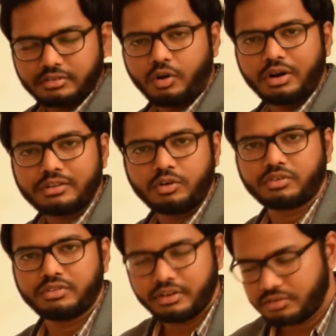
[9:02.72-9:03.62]
called as
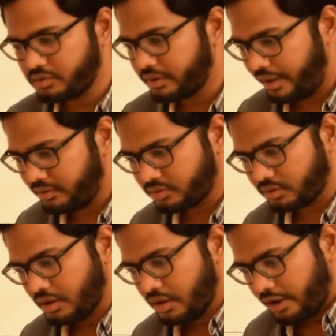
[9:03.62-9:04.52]
oxidation
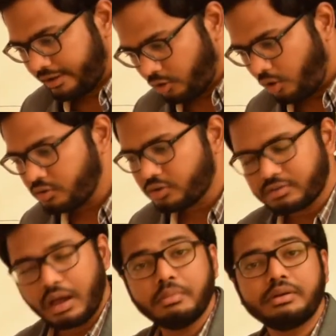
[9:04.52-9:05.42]
reaction. And also
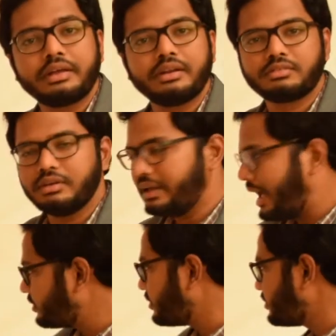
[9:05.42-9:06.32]
simultaneously, as I